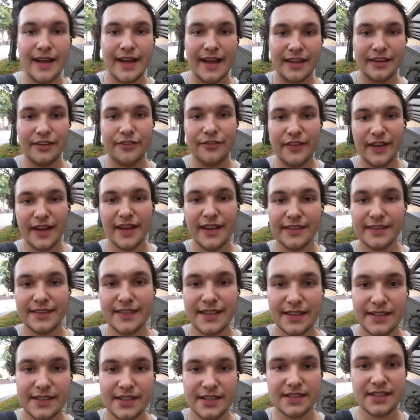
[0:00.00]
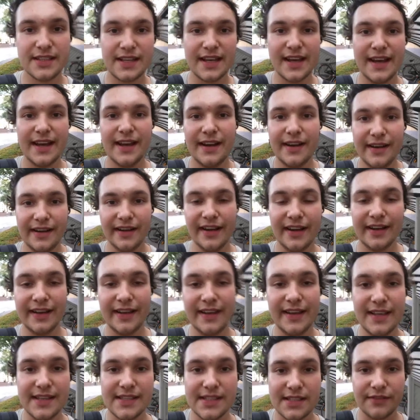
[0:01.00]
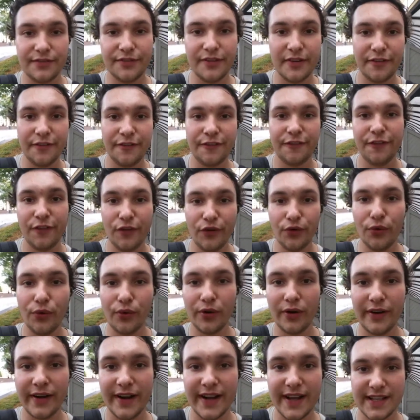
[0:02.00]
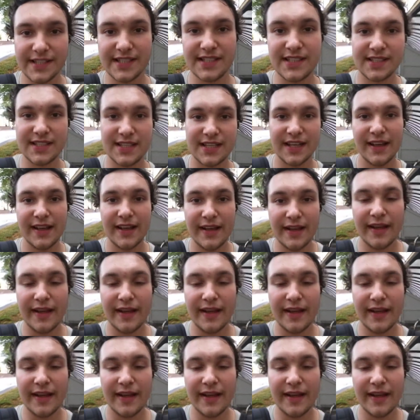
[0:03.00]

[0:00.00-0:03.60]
and the untouched area is the forest.